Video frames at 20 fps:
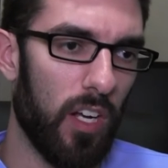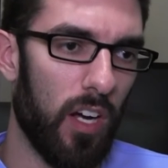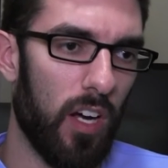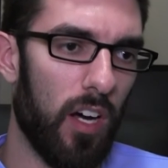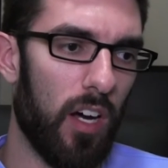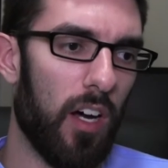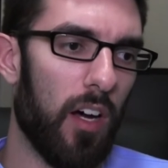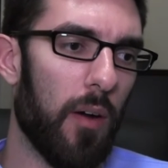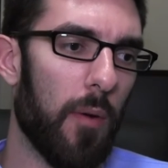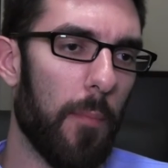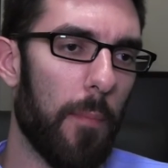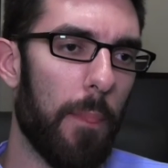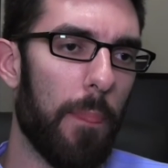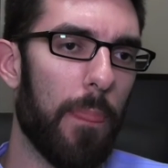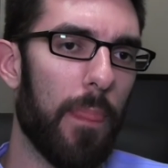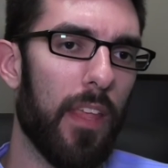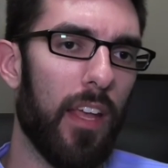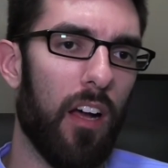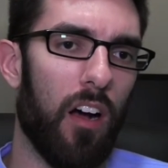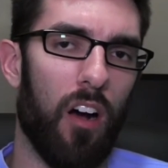Uh,
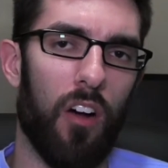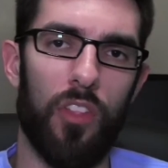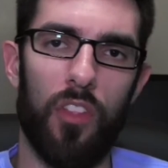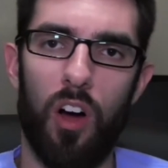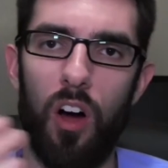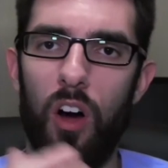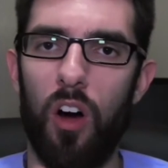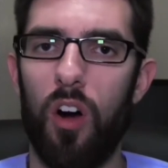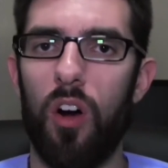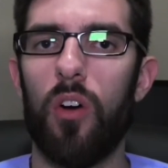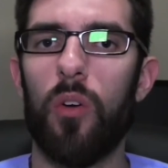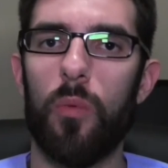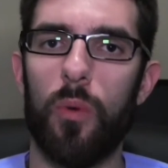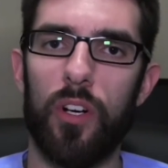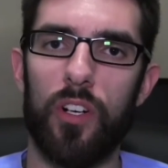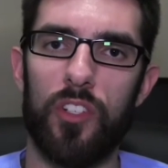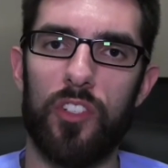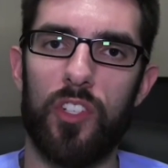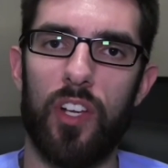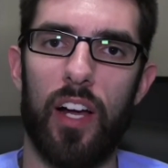on the
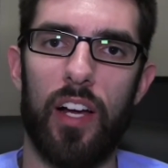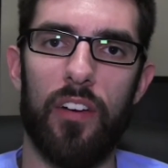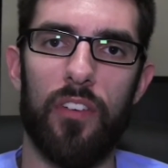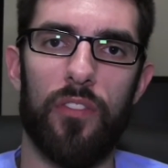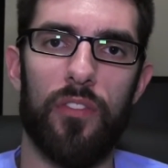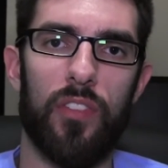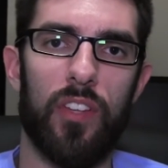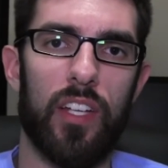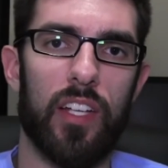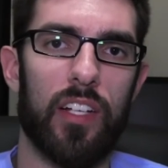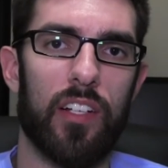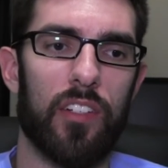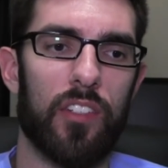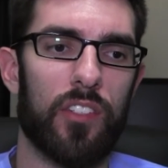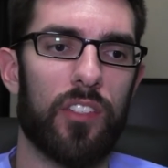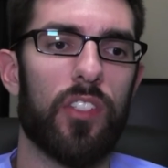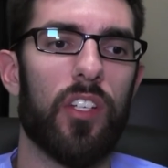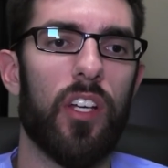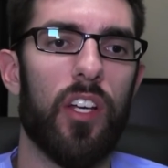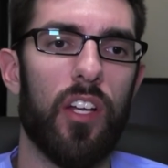hardware side of
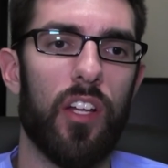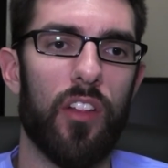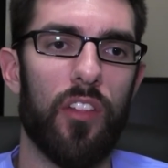things,